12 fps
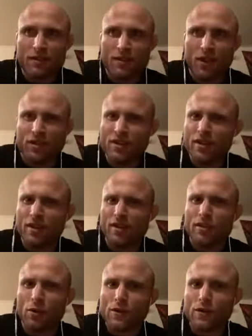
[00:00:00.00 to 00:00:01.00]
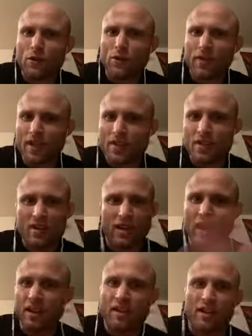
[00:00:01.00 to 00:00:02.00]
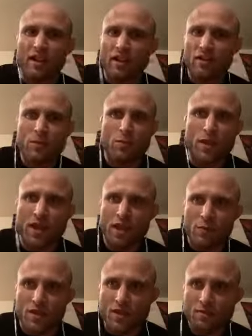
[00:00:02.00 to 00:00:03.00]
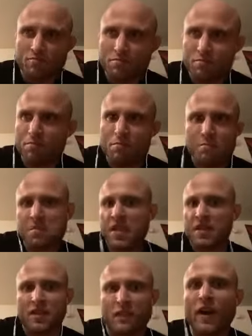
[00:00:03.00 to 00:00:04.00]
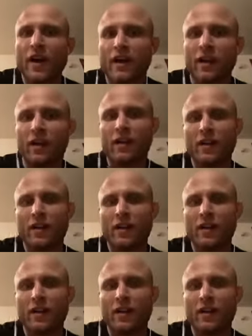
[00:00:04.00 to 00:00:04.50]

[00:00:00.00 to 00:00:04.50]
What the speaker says: consider those few things, anything else becomes basic fighting.